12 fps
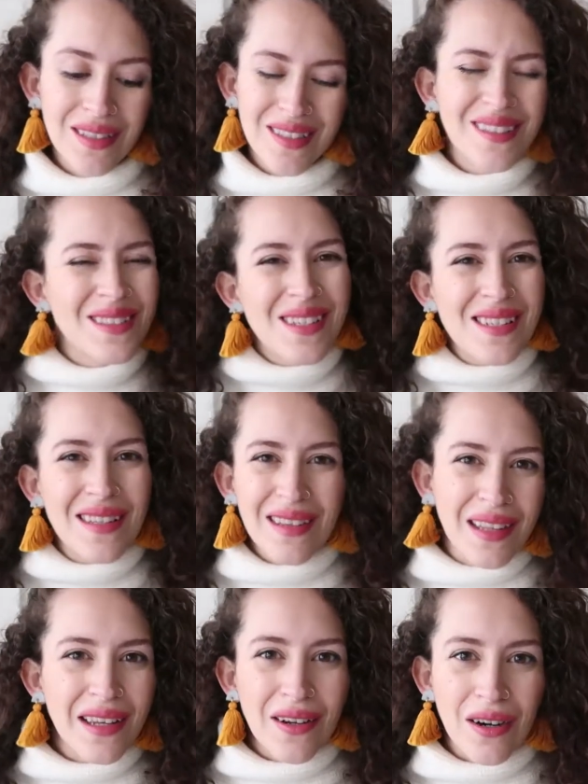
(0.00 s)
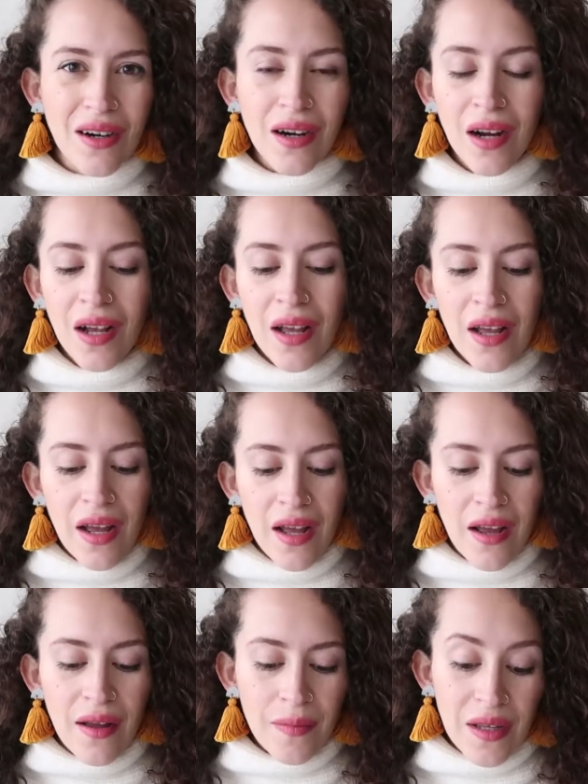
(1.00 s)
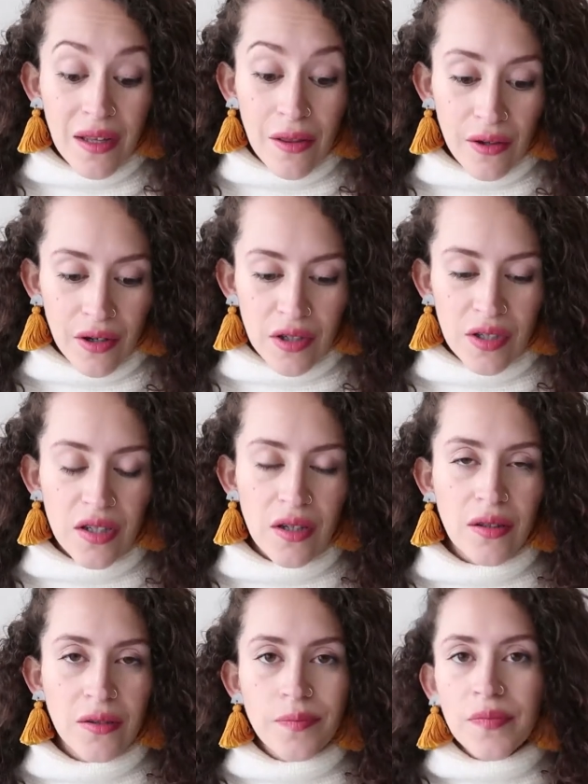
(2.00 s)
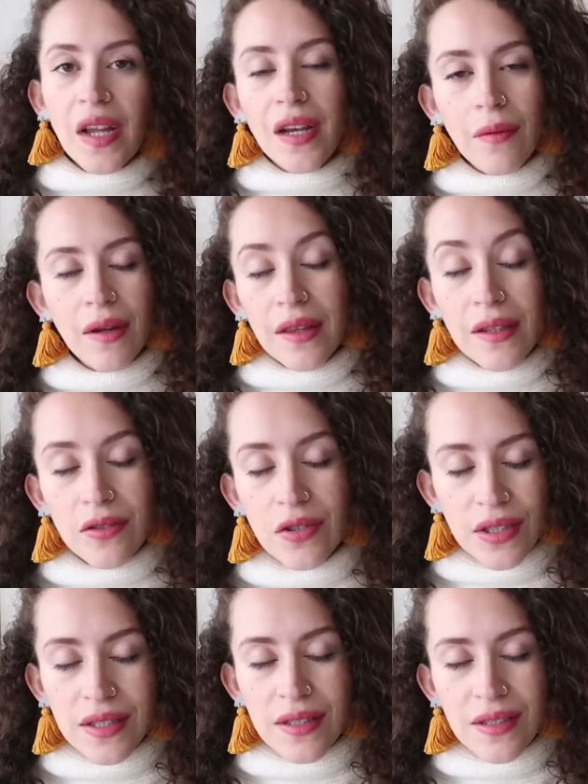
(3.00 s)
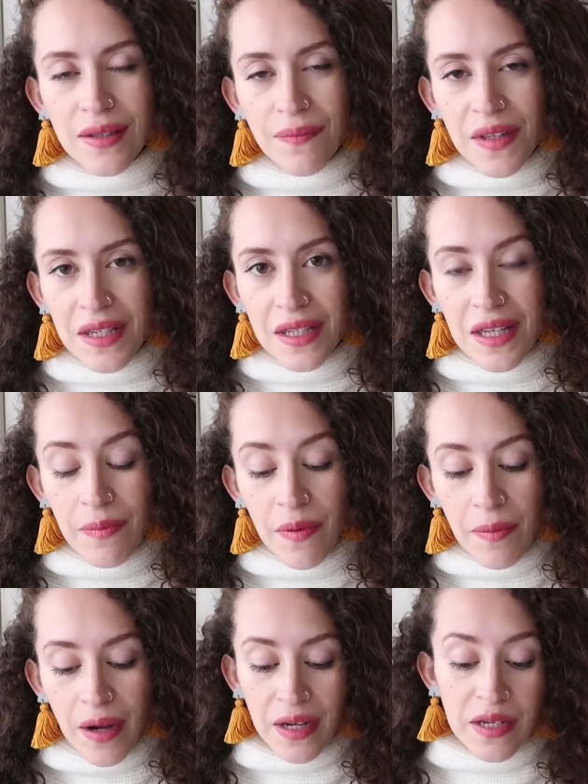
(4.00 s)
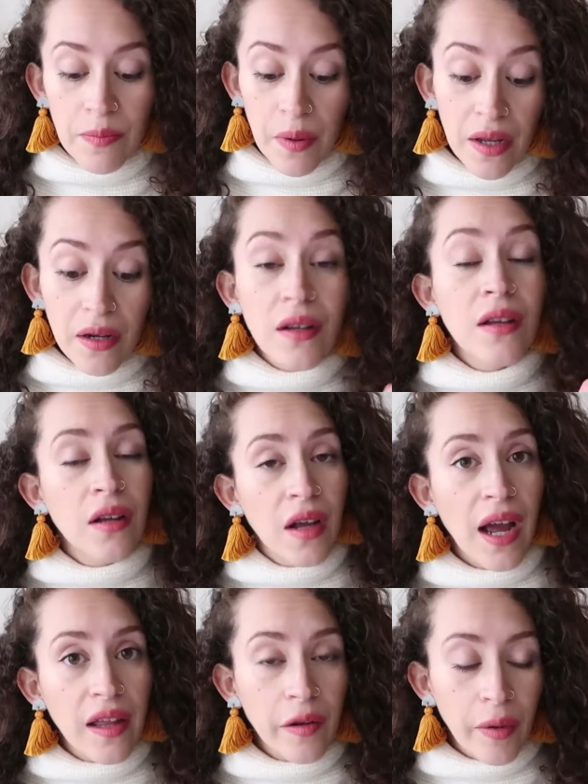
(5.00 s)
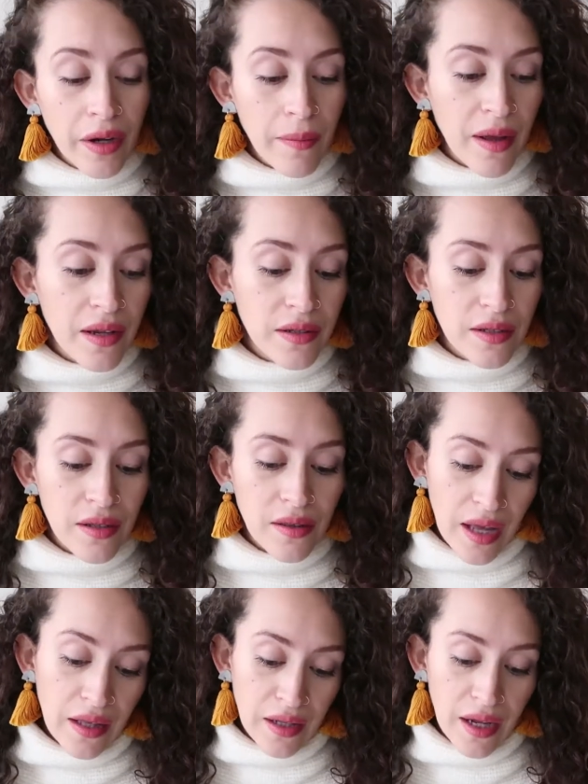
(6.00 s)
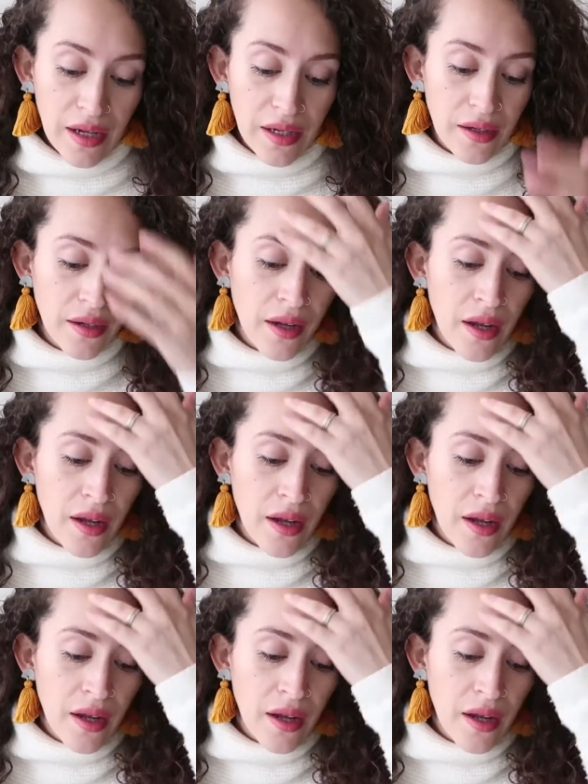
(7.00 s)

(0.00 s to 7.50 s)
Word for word: It doesn't linger um, either. So anyway, that's just something to keep in mind, but highly recommend that line.